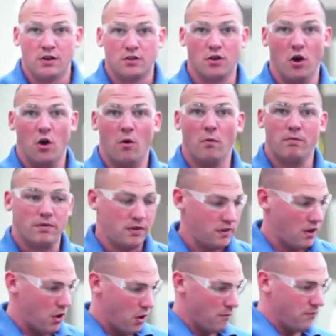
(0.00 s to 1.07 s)
So
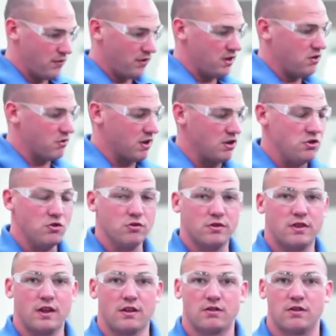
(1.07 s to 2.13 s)
hopefully you can
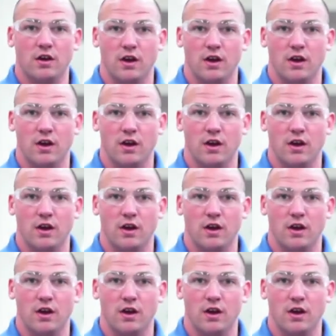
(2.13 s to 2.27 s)
use this